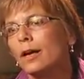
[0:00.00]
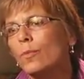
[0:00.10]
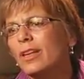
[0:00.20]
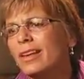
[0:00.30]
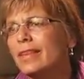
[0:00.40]

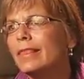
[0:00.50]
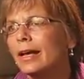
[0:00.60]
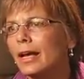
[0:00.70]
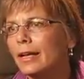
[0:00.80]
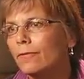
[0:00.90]
We need
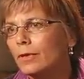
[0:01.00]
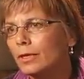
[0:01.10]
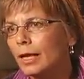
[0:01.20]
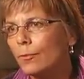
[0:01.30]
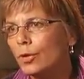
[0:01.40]
that kind of
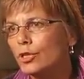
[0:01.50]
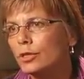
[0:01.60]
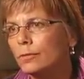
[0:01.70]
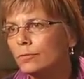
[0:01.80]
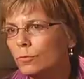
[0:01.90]

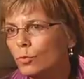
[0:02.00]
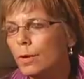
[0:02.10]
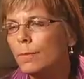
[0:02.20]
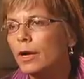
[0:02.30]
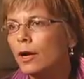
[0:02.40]
collaboration
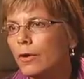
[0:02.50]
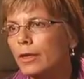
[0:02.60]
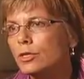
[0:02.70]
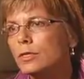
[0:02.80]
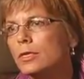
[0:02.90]
among our
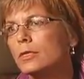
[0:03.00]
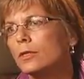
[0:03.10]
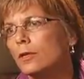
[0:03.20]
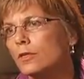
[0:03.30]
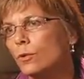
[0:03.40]
agencies
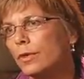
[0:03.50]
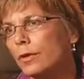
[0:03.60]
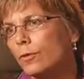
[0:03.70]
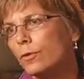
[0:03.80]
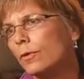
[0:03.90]
and also
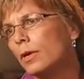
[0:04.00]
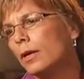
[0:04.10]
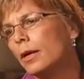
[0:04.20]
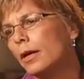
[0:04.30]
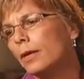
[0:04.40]
with other
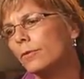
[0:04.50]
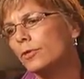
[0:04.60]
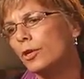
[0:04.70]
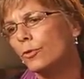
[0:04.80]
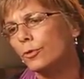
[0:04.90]

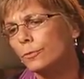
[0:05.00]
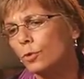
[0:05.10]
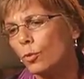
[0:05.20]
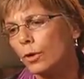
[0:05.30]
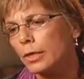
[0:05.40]
donor
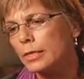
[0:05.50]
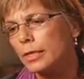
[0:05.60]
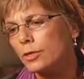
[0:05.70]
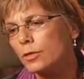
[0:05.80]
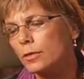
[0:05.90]

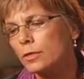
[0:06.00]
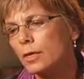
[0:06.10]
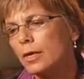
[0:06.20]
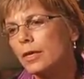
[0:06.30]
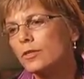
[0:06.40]
organizations.
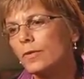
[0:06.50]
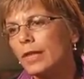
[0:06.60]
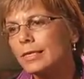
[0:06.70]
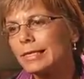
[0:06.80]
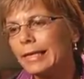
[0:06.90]
So
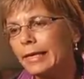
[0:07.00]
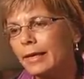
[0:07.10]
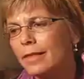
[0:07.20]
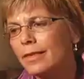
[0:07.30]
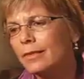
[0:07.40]
that's
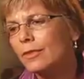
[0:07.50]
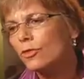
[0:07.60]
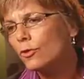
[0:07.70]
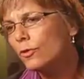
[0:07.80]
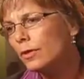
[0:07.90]
key. I think the
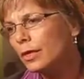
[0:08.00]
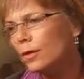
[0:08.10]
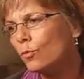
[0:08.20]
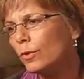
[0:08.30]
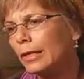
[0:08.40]
third
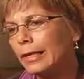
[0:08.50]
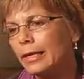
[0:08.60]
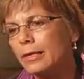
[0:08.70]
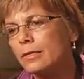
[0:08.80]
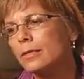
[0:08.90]
thing really
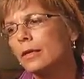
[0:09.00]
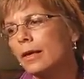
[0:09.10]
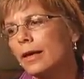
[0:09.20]
is